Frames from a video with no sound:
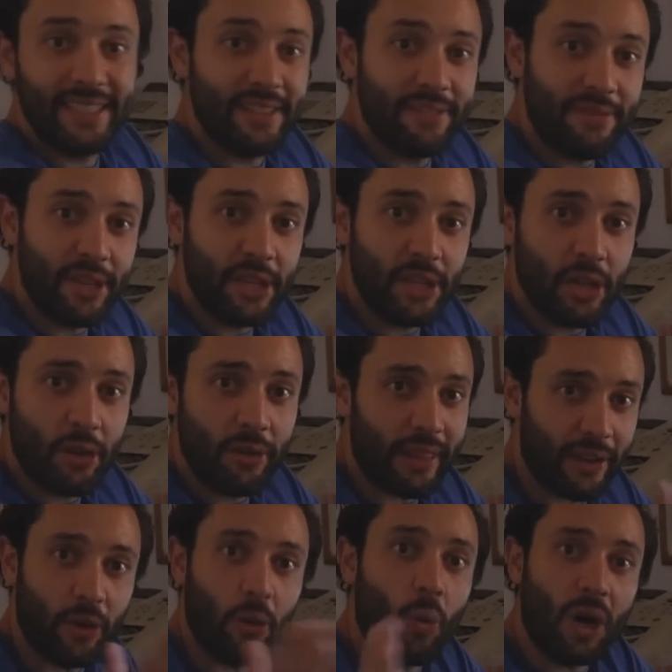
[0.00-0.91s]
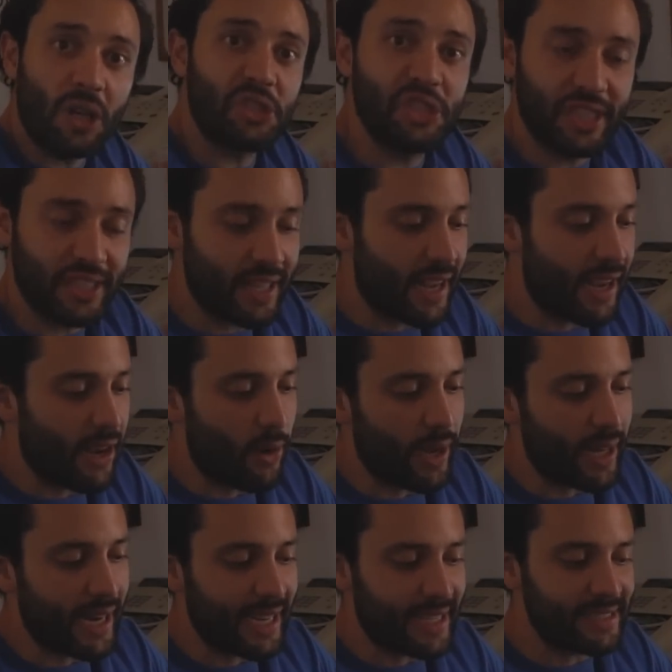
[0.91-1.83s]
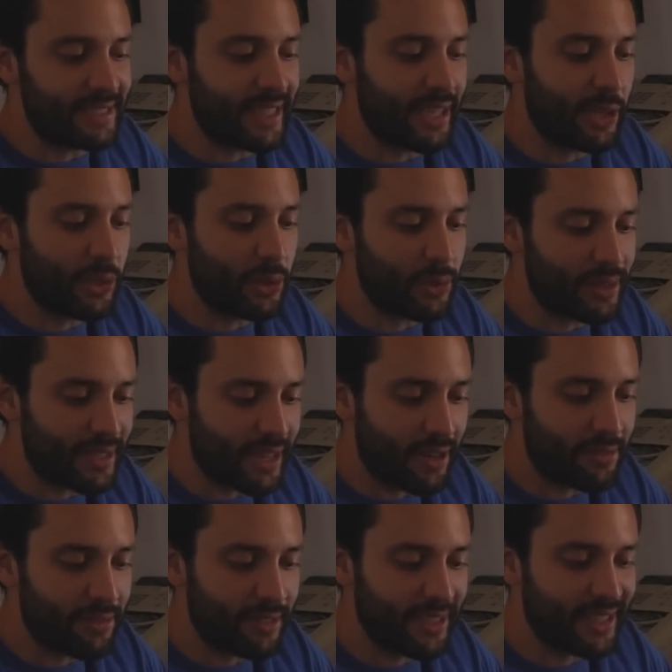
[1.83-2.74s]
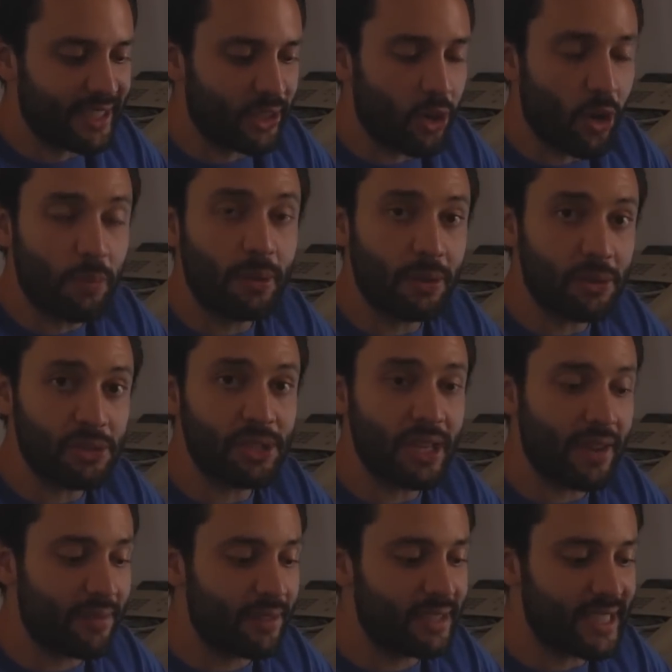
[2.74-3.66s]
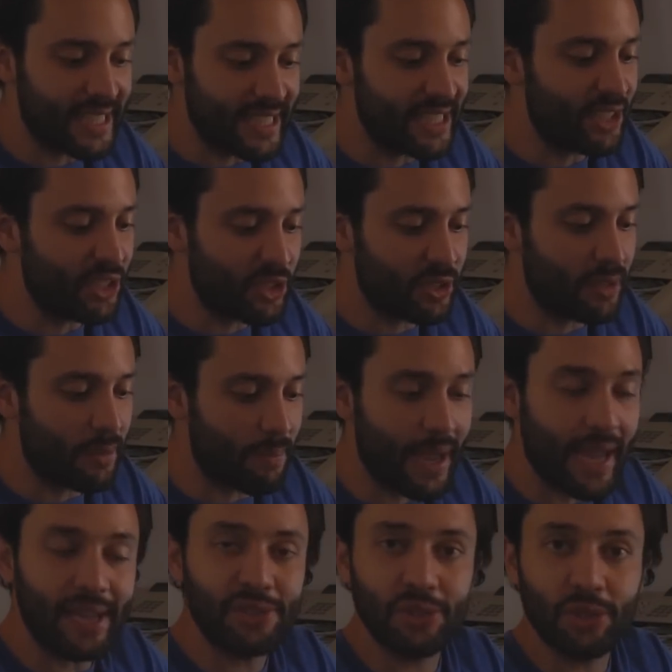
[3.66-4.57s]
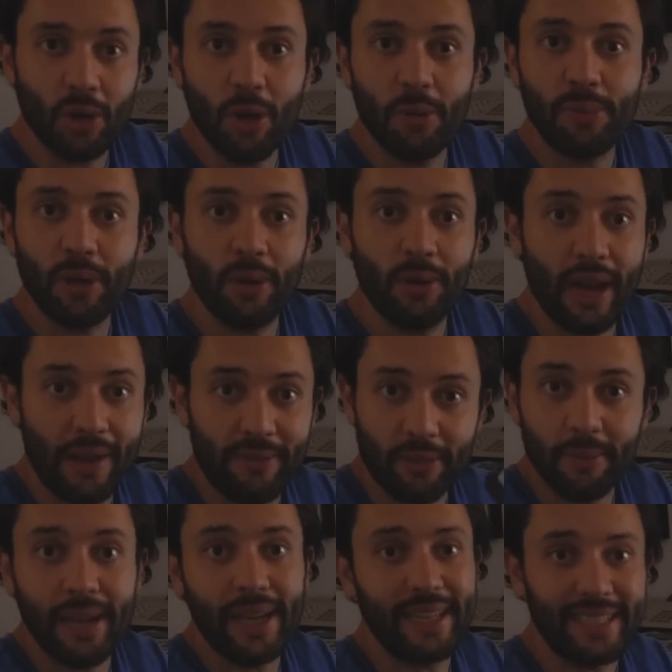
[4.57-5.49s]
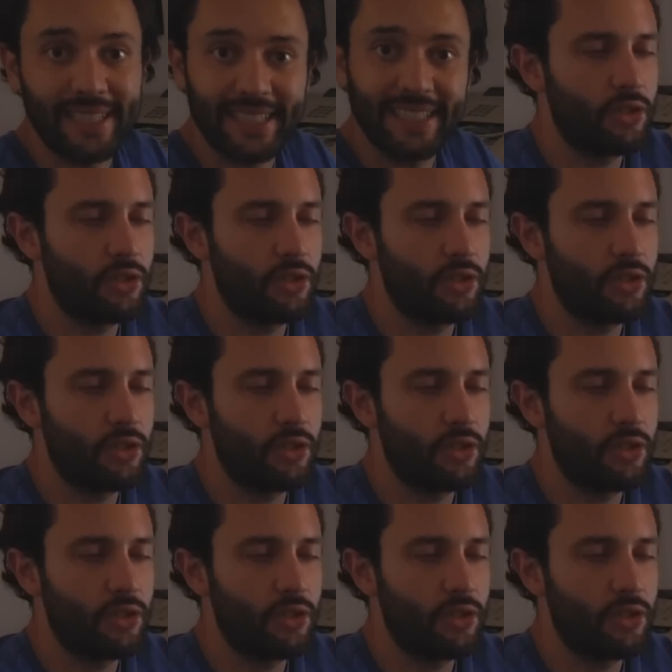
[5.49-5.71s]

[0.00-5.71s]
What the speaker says: the video that you're watching now, and I can tell you definitely the GoPro 7 is the best GoPro ever made.